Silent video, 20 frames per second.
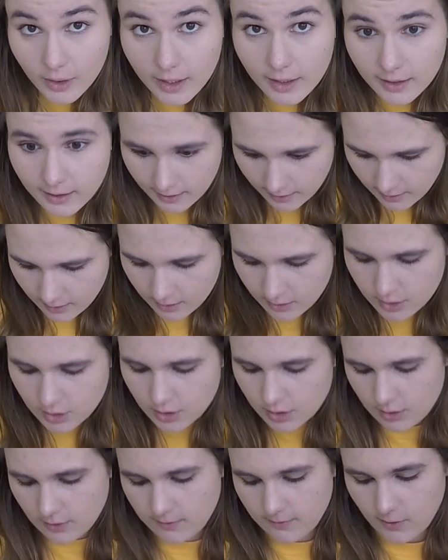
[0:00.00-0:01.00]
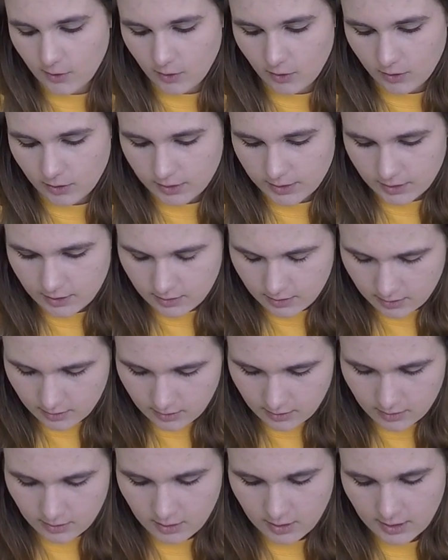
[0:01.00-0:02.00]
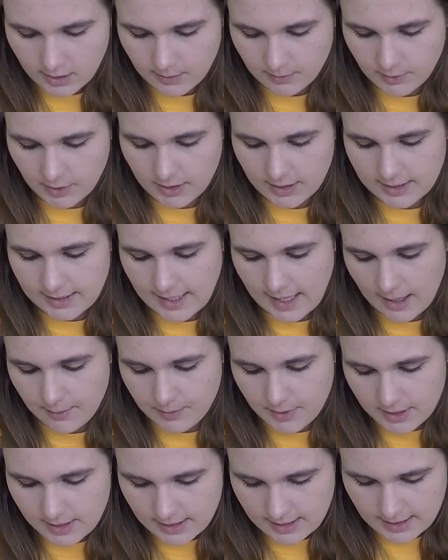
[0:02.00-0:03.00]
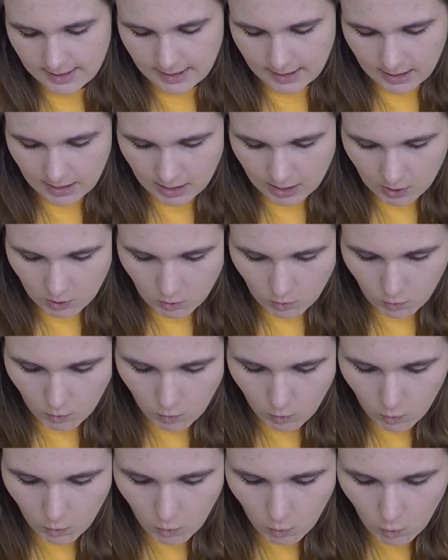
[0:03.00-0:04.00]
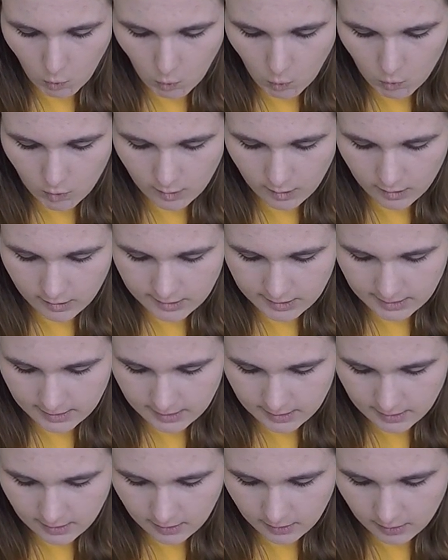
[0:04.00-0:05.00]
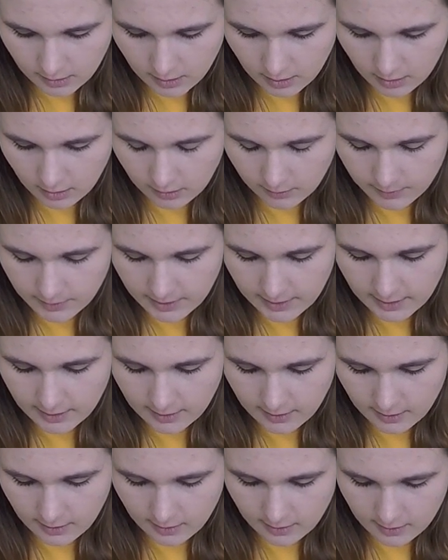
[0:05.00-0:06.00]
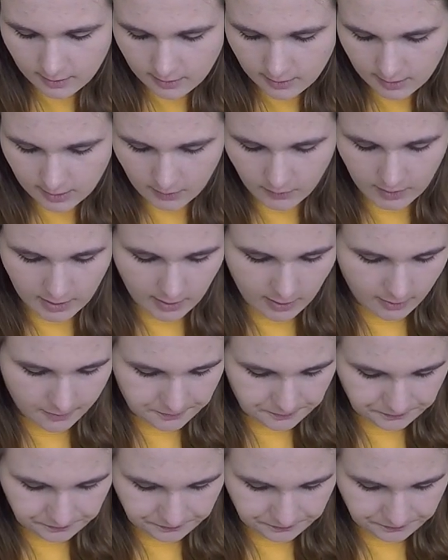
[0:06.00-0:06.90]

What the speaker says: right here just to fold. I'm gonna tap it down just a little bit. There we go.